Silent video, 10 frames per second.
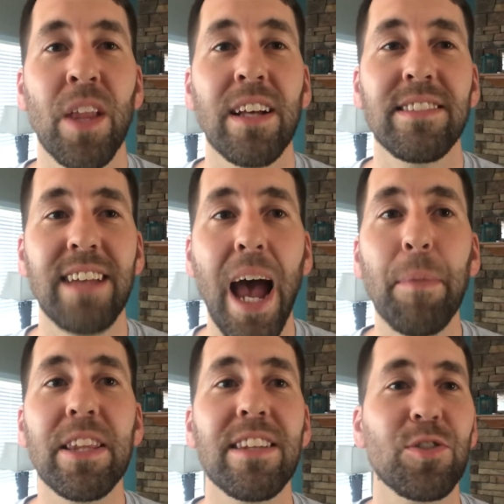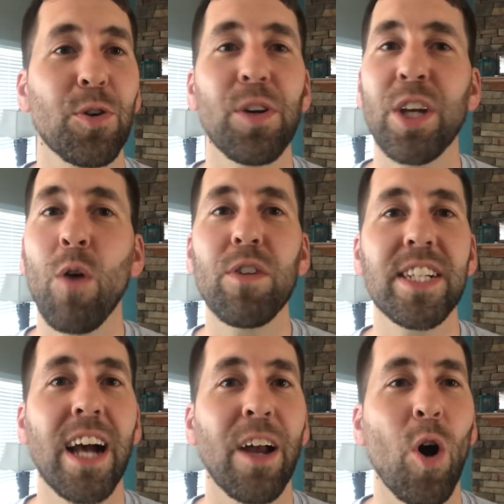Sabbath is turning over to
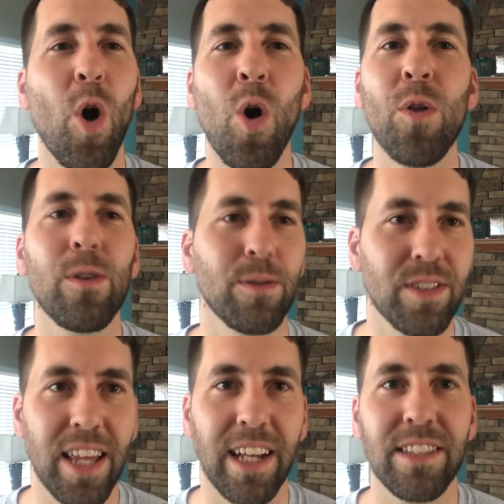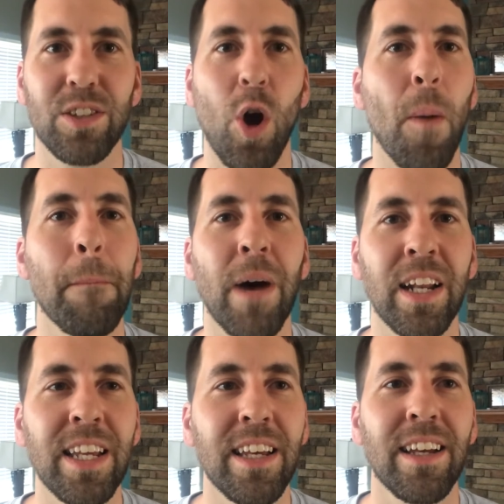God all those things: our
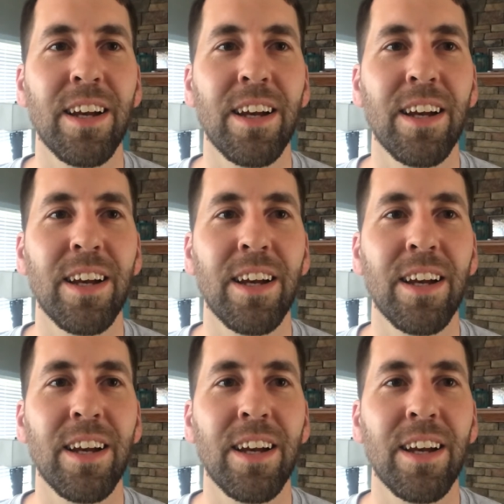money,